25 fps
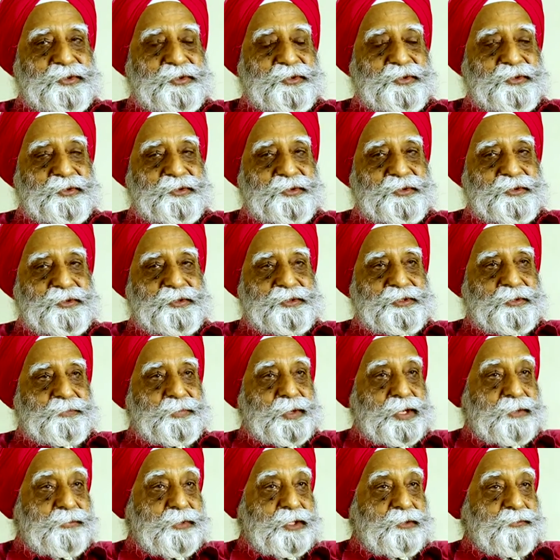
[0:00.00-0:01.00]
So the
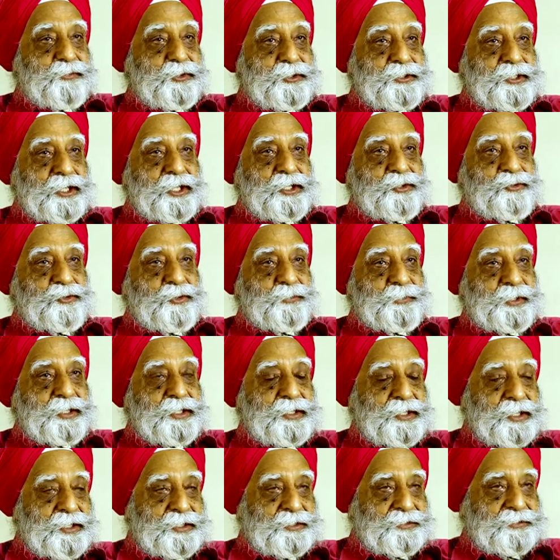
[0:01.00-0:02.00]
payment which I had to
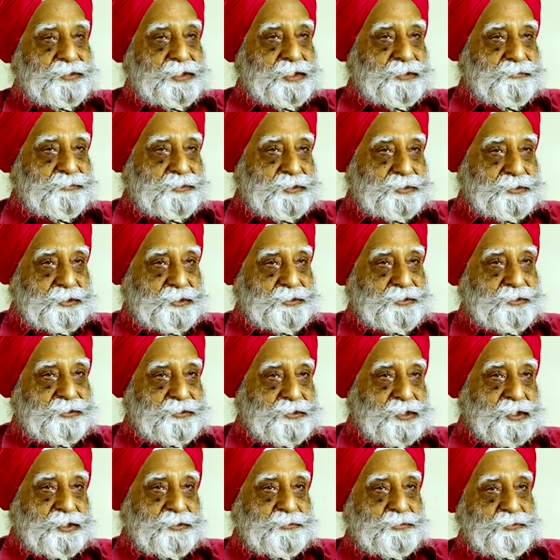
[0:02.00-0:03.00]
make, I gave the
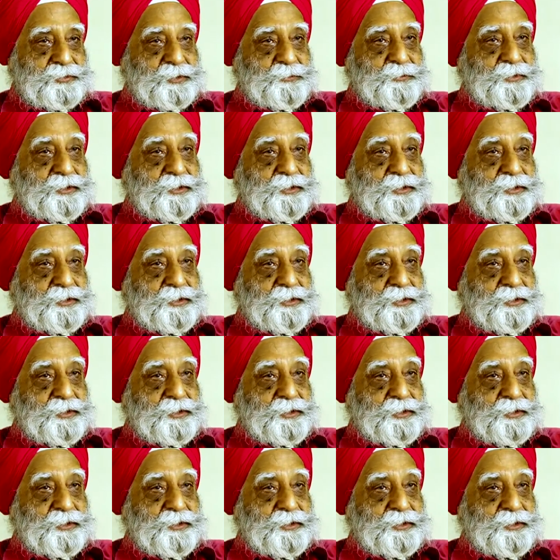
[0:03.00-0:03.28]
credit card to